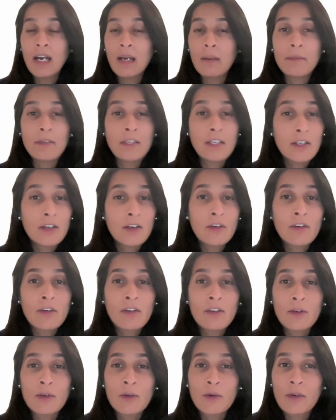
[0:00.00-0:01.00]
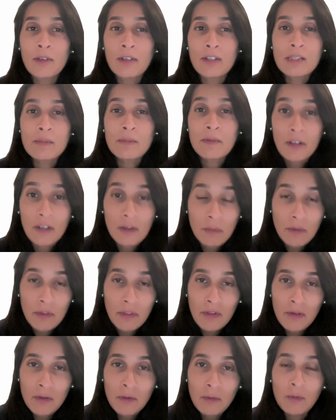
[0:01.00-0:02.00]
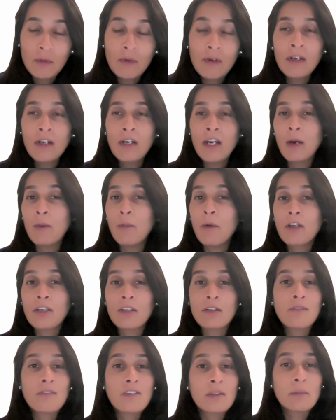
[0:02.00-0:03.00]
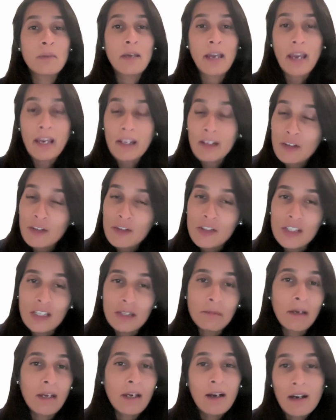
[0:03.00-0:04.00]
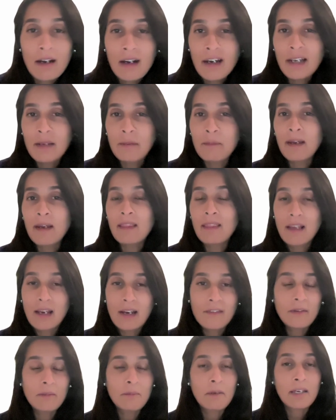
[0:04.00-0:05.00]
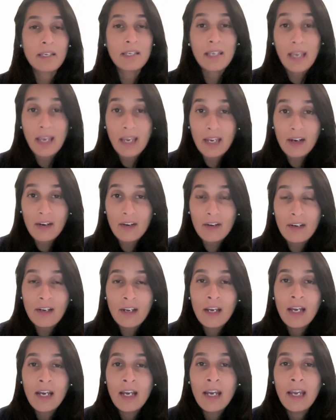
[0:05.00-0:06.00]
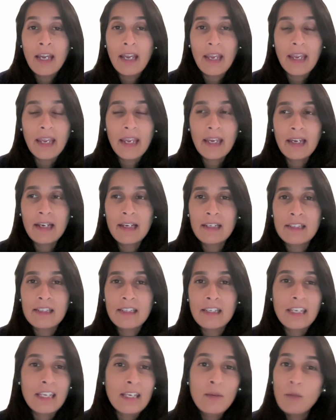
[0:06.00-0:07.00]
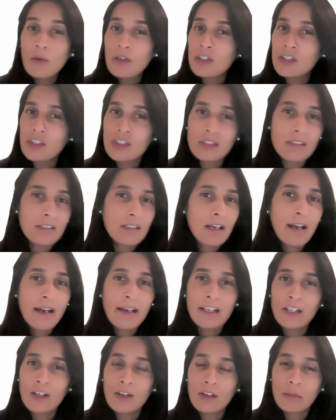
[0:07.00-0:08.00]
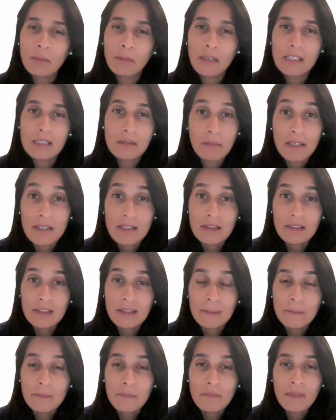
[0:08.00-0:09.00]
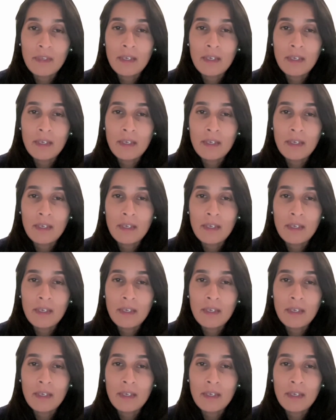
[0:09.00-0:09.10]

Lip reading: I'm here, in spirit with you. I want you to feel my energy and my hug and my love and my care. And he was just not in a good place mentally.